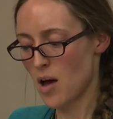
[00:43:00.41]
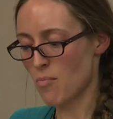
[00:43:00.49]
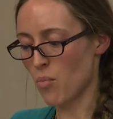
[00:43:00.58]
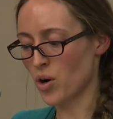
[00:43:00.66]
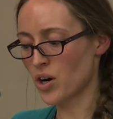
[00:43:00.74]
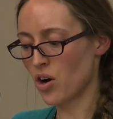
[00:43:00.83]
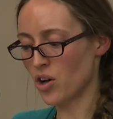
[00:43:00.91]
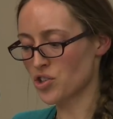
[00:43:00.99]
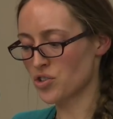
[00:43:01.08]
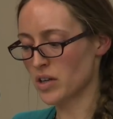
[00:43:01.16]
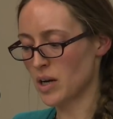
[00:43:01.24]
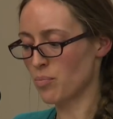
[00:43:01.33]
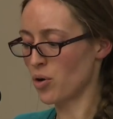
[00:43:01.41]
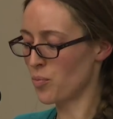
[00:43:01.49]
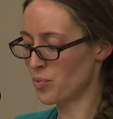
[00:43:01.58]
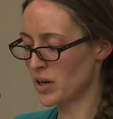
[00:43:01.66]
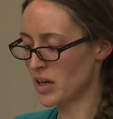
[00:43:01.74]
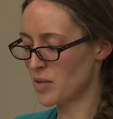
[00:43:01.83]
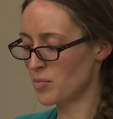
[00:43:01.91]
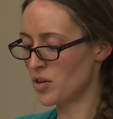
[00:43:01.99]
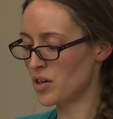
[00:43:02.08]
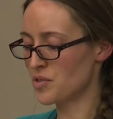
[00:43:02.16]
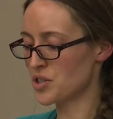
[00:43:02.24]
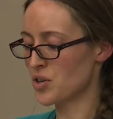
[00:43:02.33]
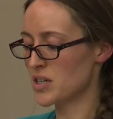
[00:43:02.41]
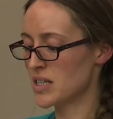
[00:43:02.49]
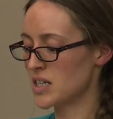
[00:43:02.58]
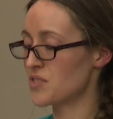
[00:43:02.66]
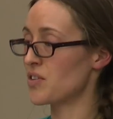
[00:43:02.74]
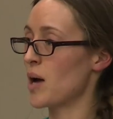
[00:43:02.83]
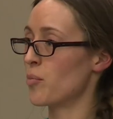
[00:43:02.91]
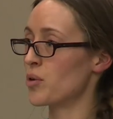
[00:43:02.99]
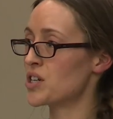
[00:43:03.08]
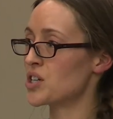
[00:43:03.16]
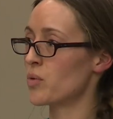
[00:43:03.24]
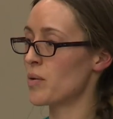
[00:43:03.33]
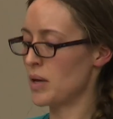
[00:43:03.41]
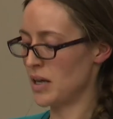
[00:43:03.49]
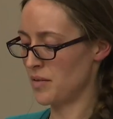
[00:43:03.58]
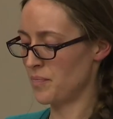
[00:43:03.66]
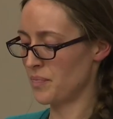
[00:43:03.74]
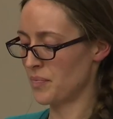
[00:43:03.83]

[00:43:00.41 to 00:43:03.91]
more culturally appropriate community resources for Aboriginal women,